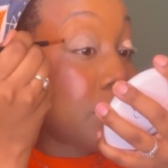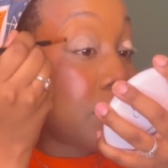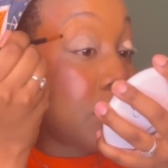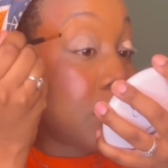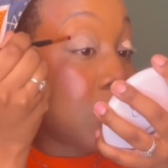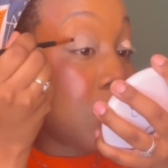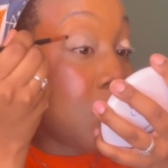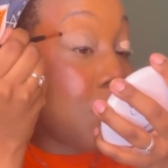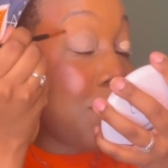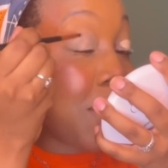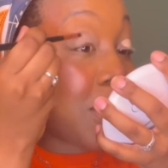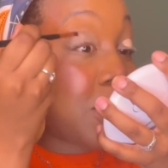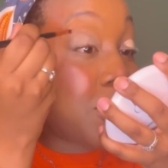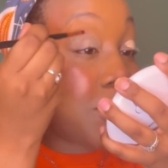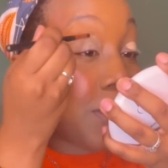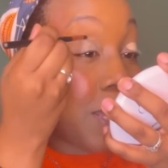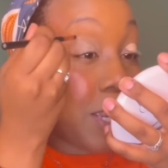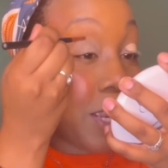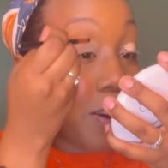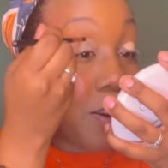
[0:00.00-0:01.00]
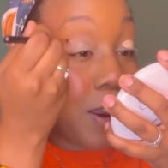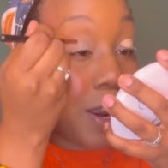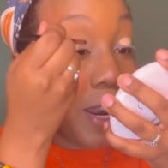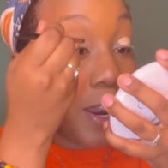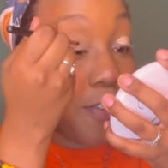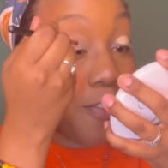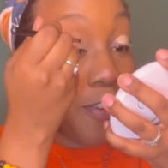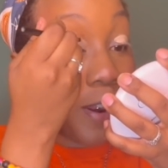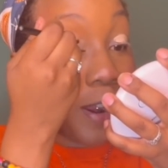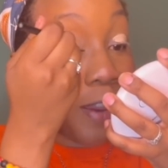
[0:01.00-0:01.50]
What makes you think you're any
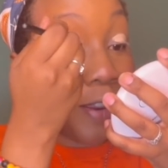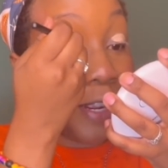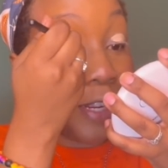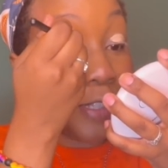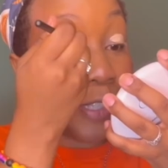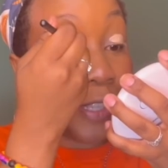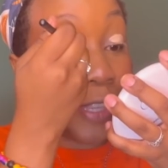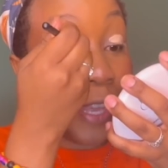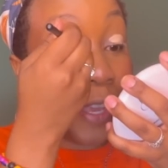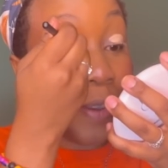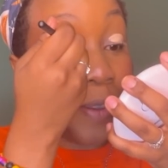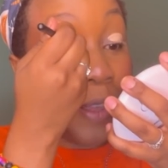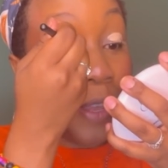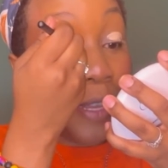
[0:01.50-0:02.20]
different? Now, here's the thing.